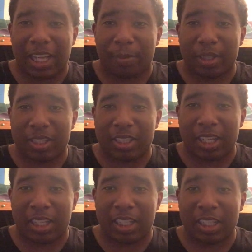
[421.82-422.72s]
that being
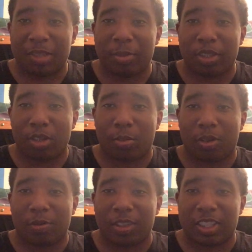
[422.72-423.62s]
said, it's been your
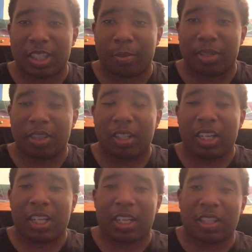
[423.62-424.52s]
boy Winsummer,
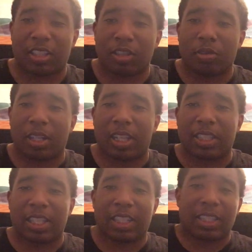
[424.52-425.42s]
and I'll see you guys
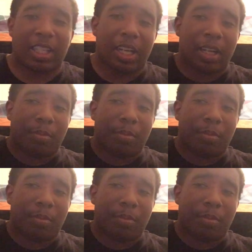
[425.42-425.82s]
next time.